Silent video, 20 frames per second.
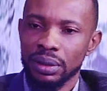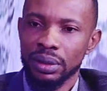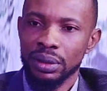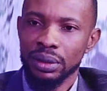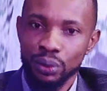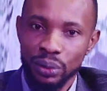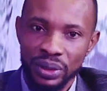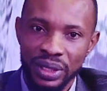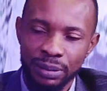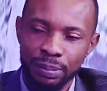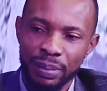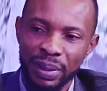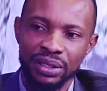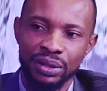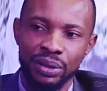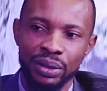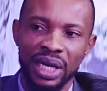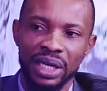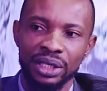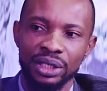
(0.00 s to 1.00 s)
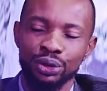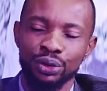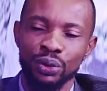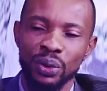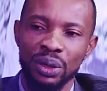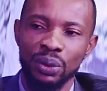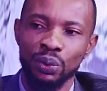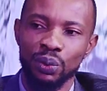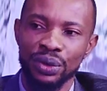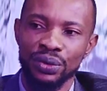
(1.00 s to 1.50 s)
To that particular issue
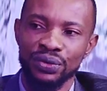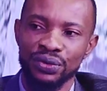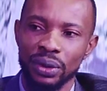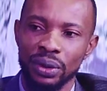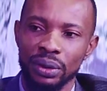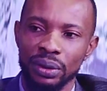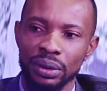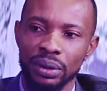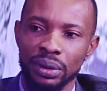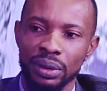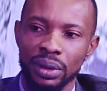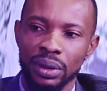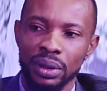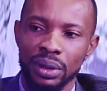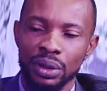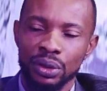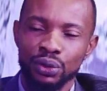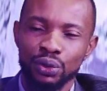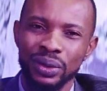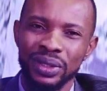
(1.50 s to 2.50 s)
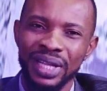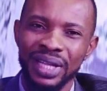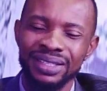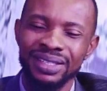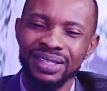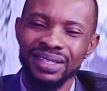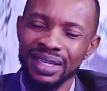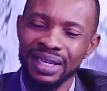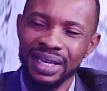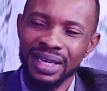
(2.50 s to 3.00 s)
and question. So that
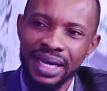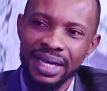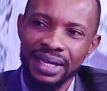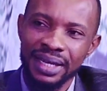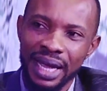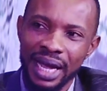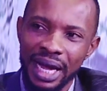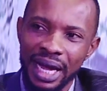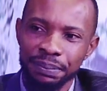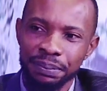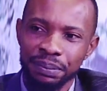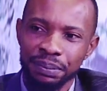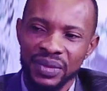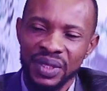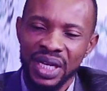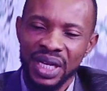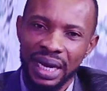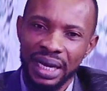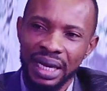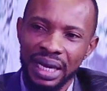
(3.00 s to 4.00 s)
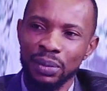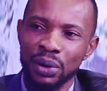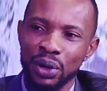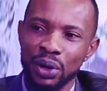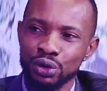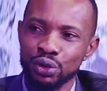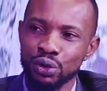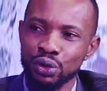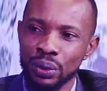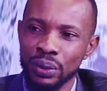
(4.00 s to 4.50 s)
is the area I am
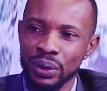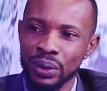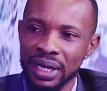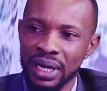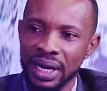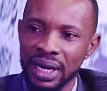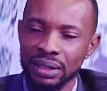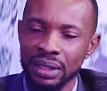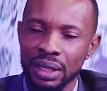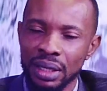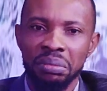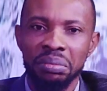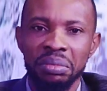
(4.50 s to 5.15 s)
also looking at.